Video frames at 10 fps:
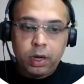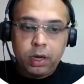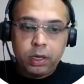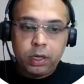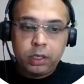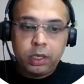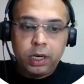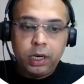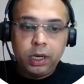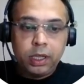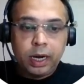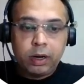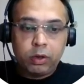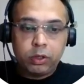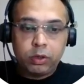considered that
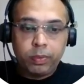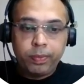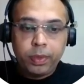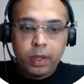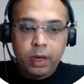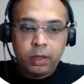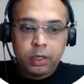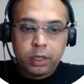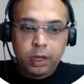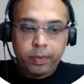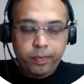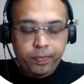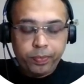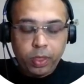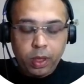also in this thing,
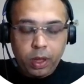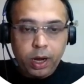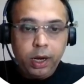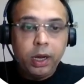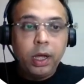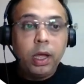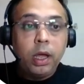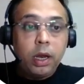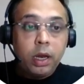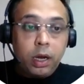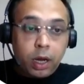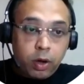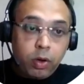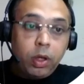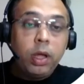right?
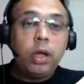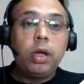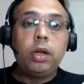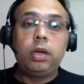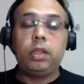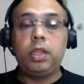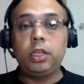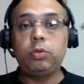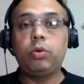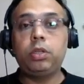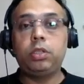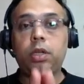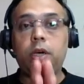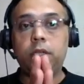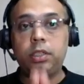Now, this was
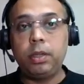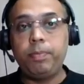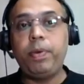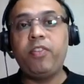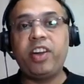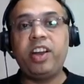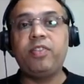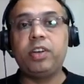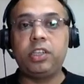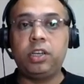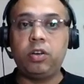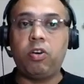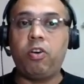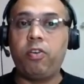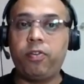a simplified version
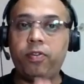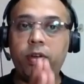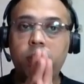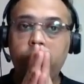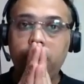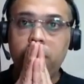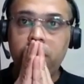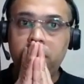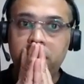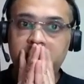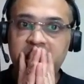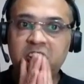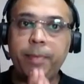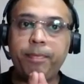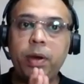of
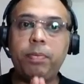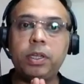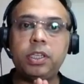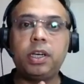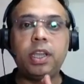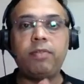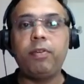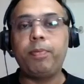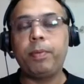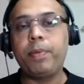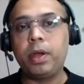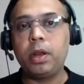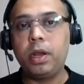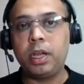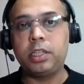sample budget that we prepare
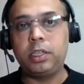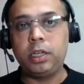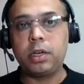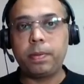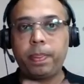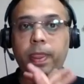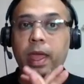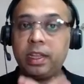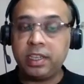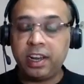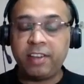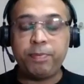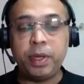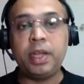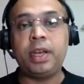next year. As an
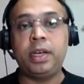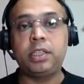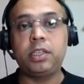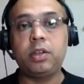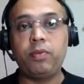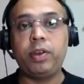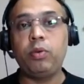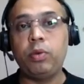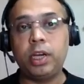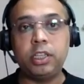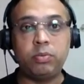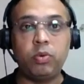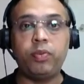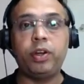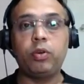FP&A analyst, when you guys
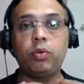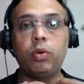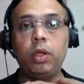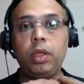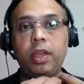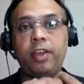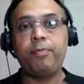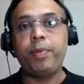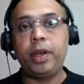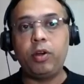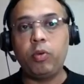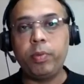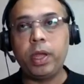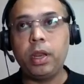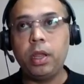move into FP&A domain,